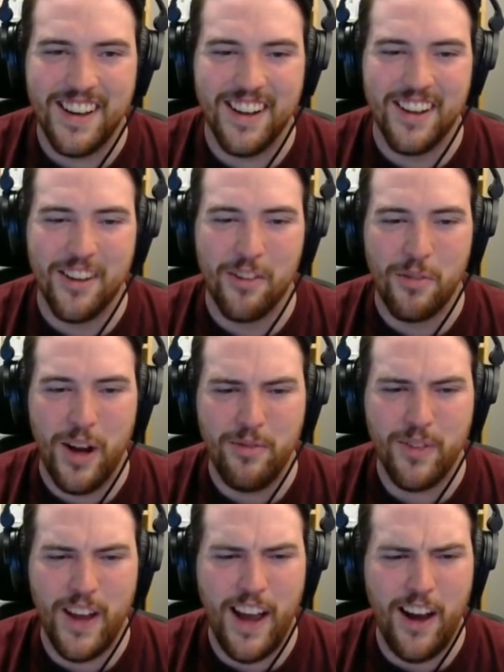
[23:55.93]
Get a little
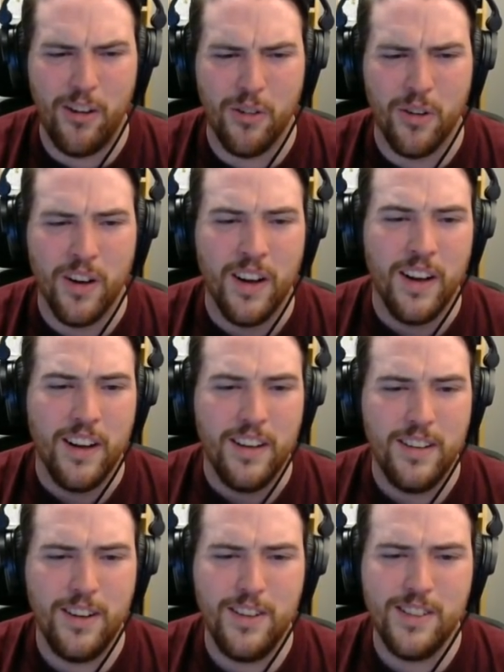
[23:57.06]
rough. Ow!
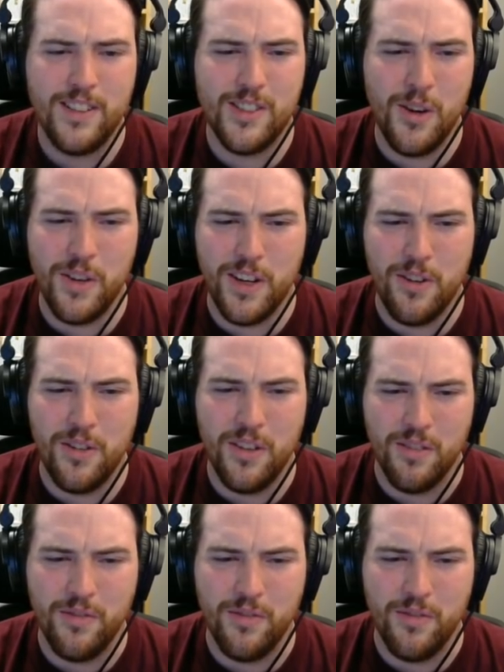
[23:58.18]
I'm gonna sue you,